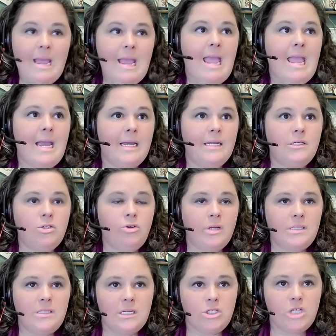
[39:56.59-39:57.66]
And
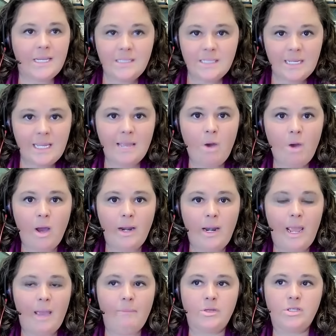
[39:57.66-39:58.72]
Kristen Jensen came on
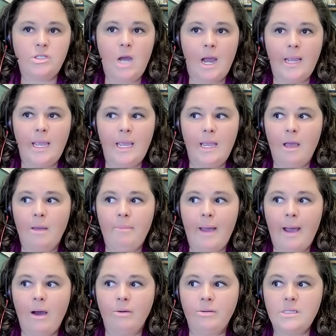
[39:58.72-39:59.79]
and was talking
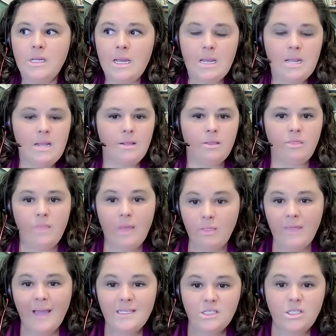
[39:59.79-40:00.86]
about th-
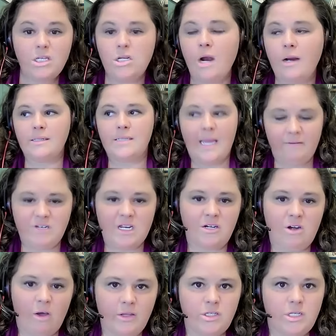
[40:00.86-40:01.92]
that's the dark of
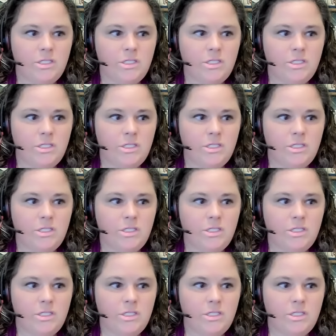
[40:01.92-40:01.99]
technology.